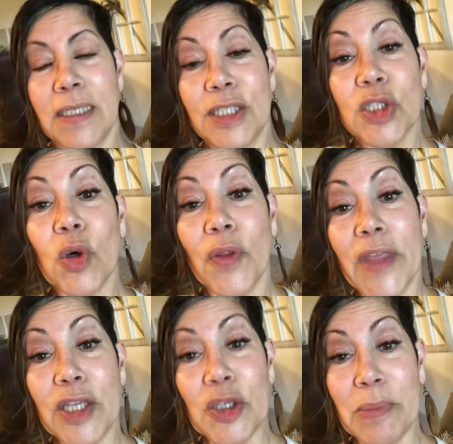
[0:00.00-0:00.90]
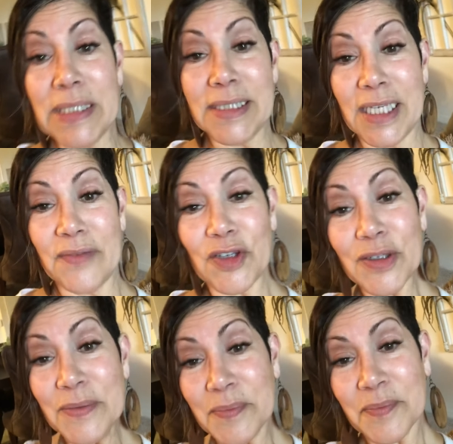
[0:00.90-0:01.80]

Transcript: It's called Thank You, My Savior,